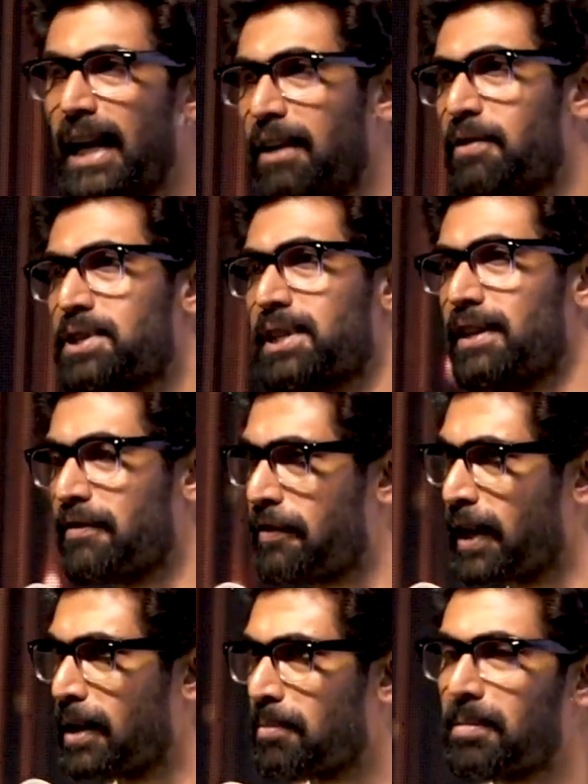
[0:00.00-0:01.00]
television,
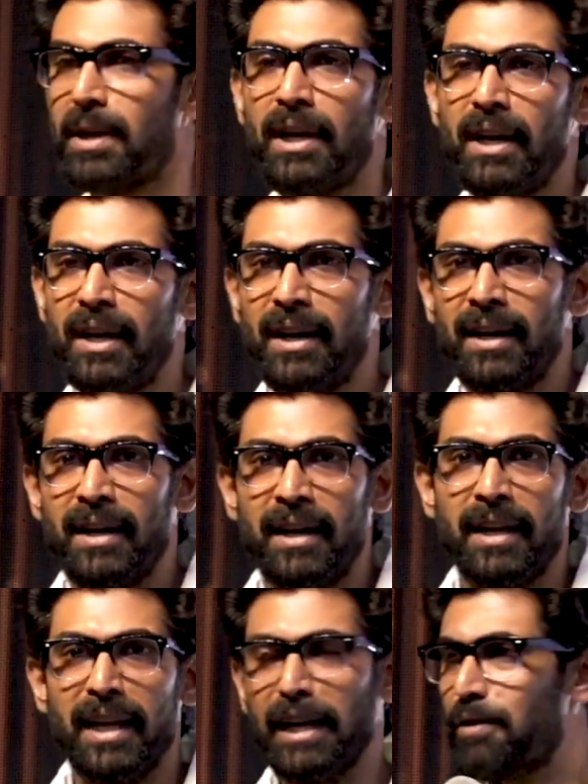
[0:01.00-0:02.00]
film,
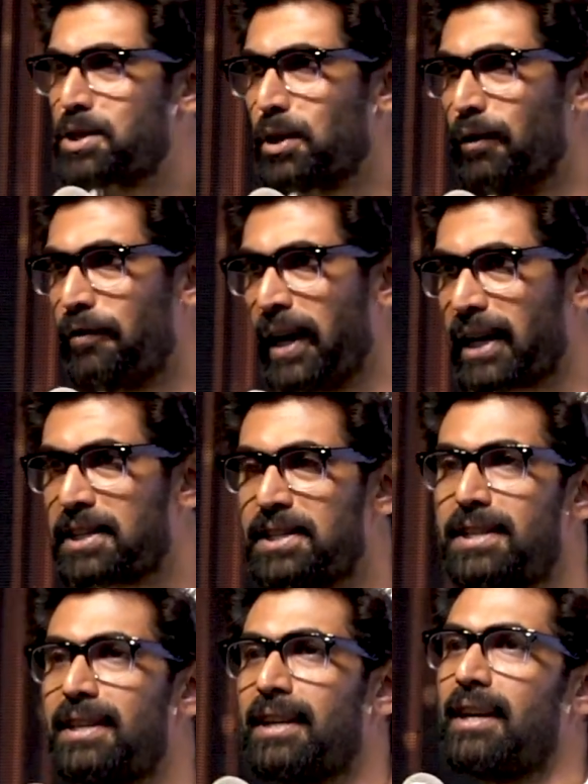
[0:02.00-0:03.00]
in visual
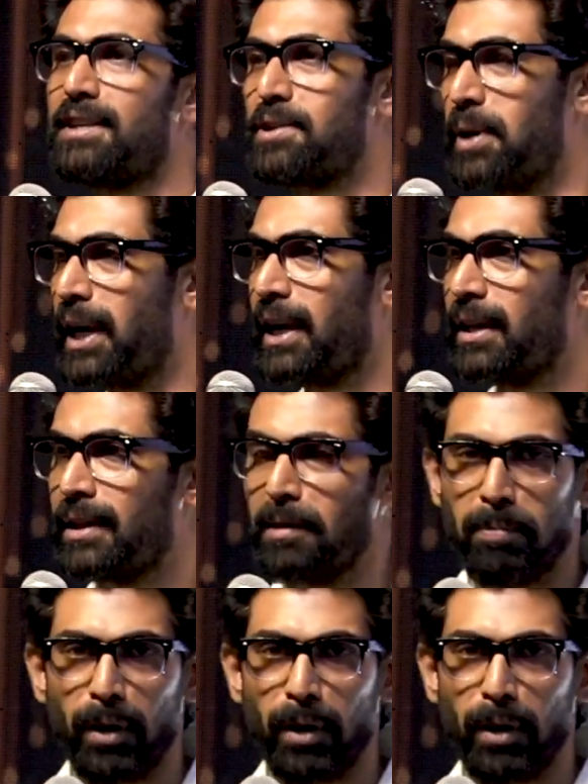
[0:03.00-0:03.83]
effects, today in the